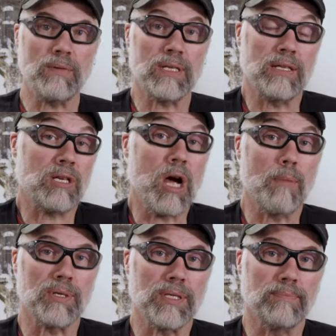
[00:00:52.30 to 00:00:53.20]
it, it's
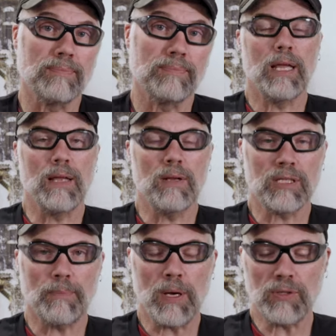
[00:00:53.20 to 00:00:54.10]
cumbersome. Uh,
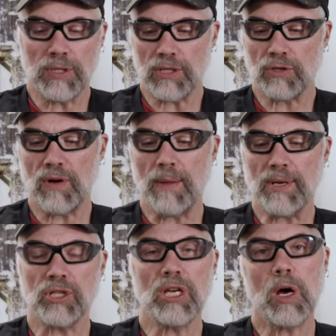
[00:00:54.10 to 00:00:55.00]
as opposed to the
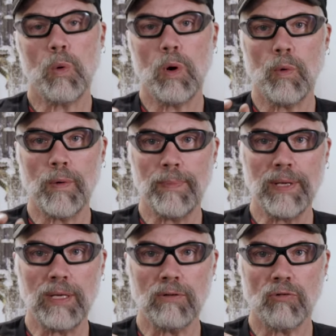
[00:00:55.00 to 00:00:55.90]
ceramic shell where we'd
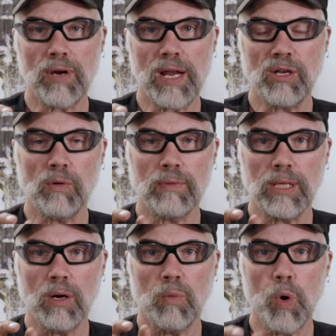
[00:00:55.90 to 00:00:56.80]
be creating
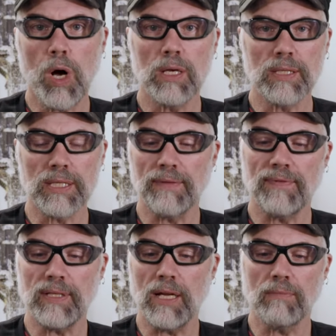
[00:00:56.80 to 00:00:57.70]
you know, walls of
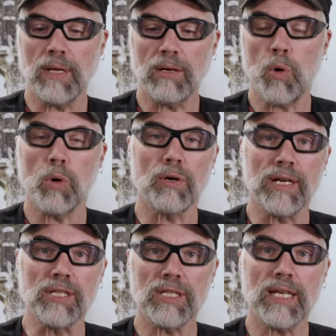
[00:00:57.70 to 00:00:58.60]
you know, a quarter
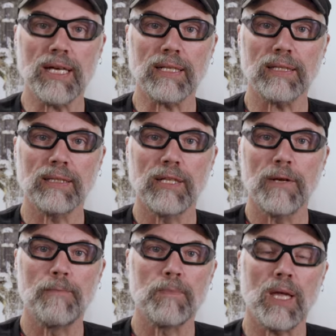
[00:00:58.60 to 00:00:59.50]
inch thick.
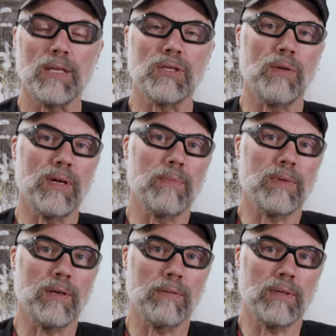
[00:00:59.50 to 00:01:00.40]
And so the,
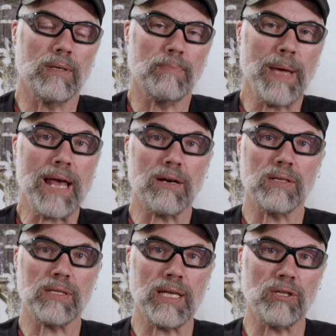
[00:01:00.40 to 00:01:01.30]
the, the
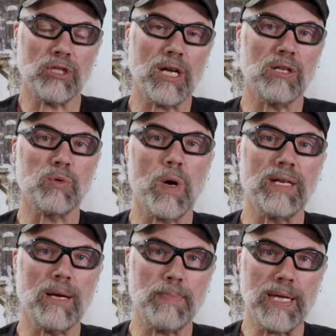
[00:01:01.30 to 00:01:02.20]
patterns and the shells
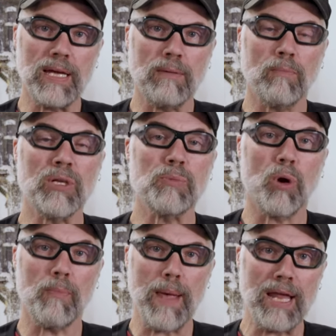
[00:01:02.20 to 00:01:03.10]
wind up being much
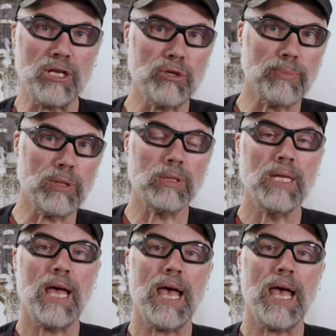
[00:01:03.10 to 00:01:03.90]
more manageable